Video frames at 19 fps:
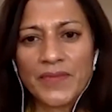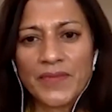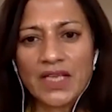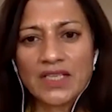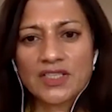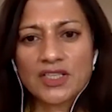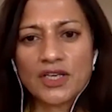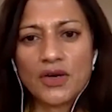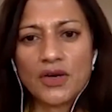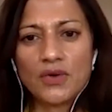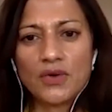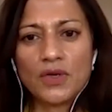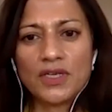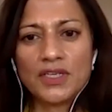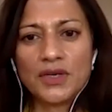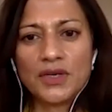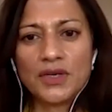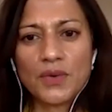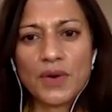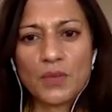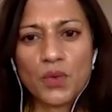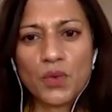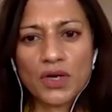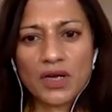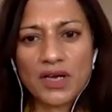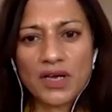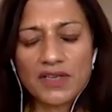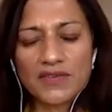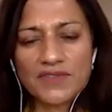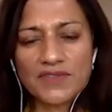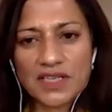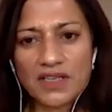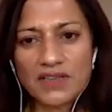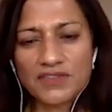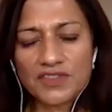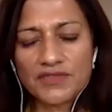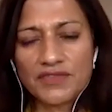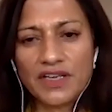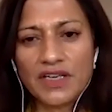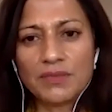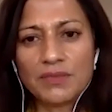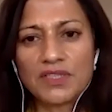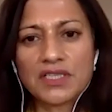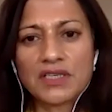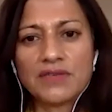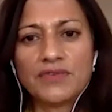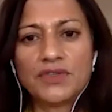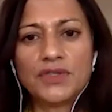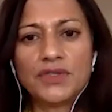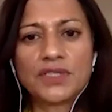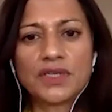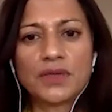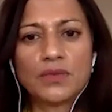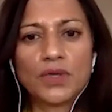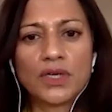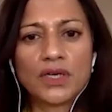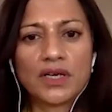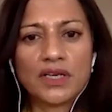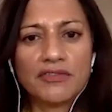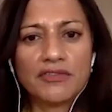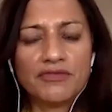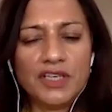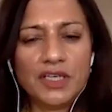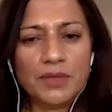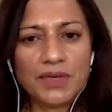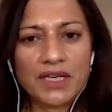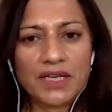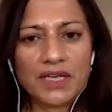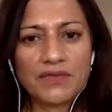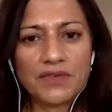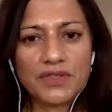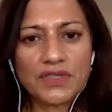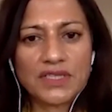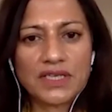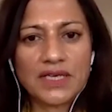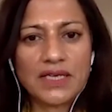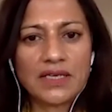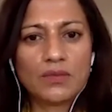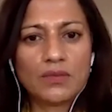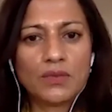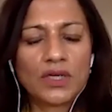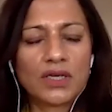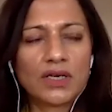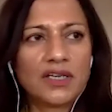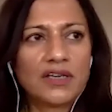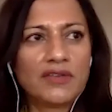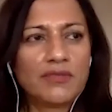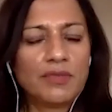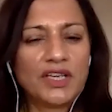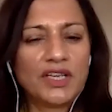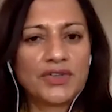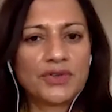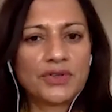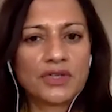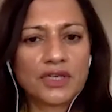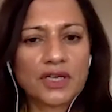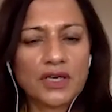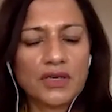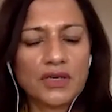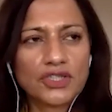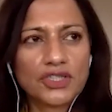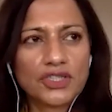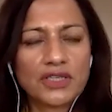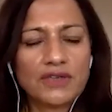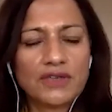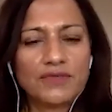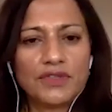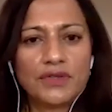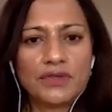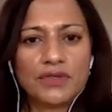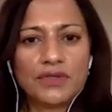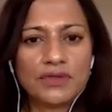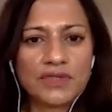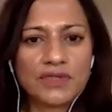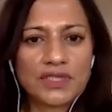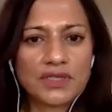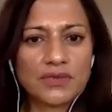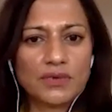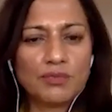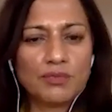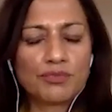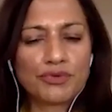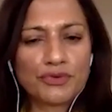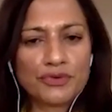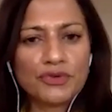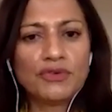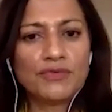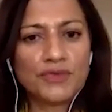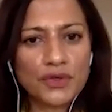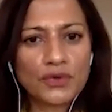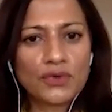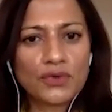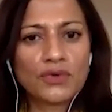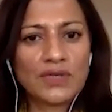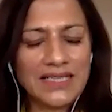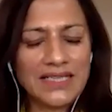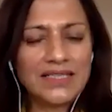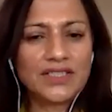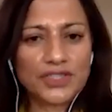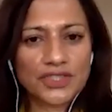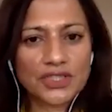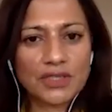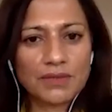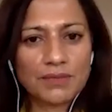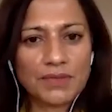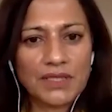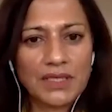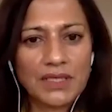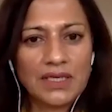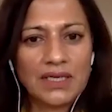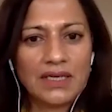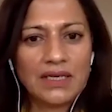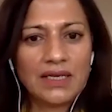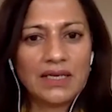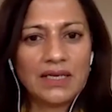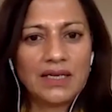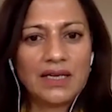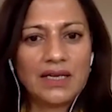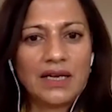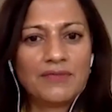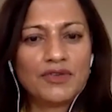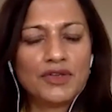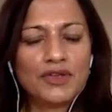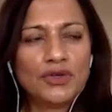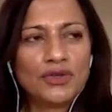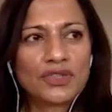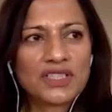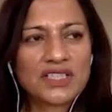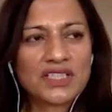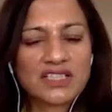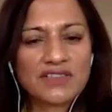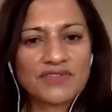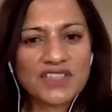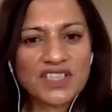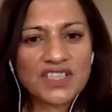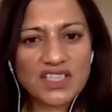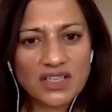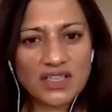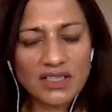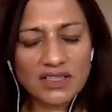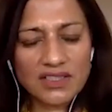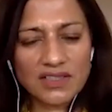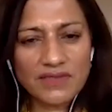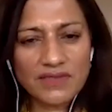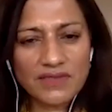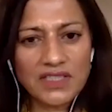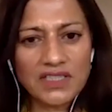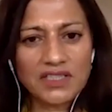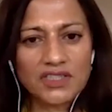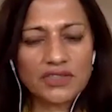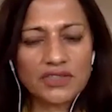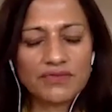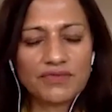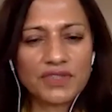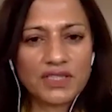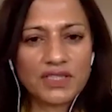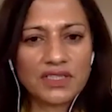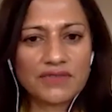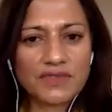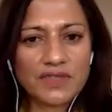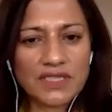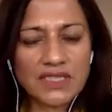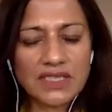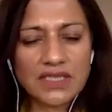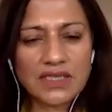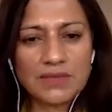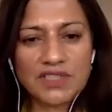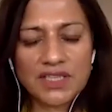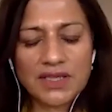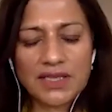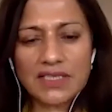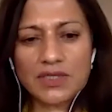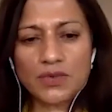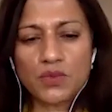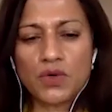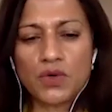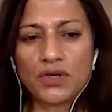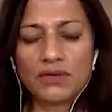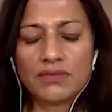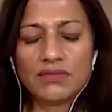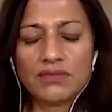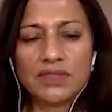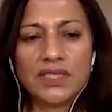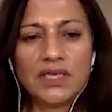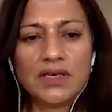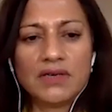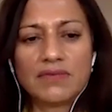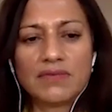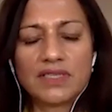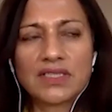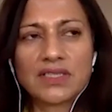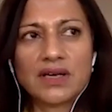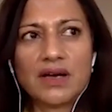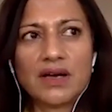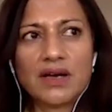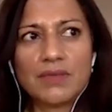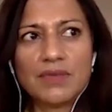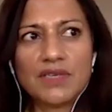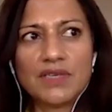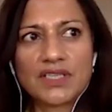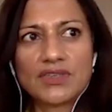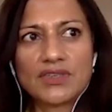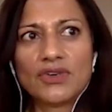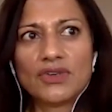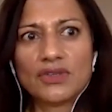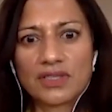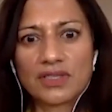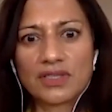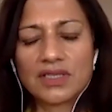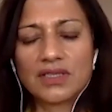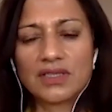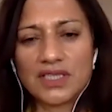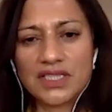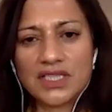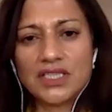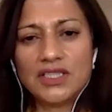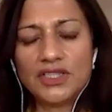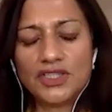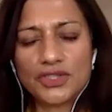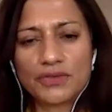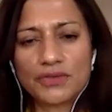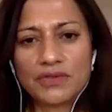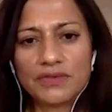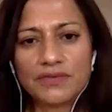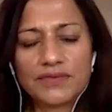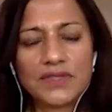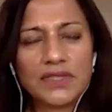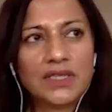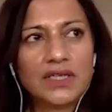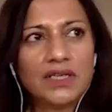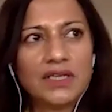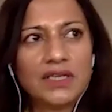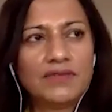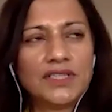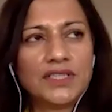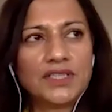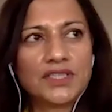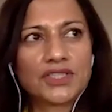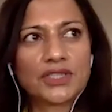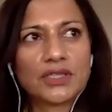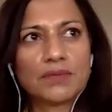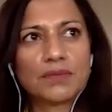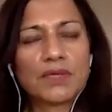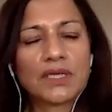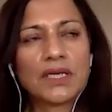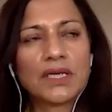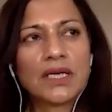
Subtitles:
So, you know, what kind of self-development have you done? What kind of feedback have you taken? What kind of mentoring or coaching have you used to improve your leadership? Have you looked at different styles of leadership for the different teams? So that's one. You know, time is not the teacher of leadership.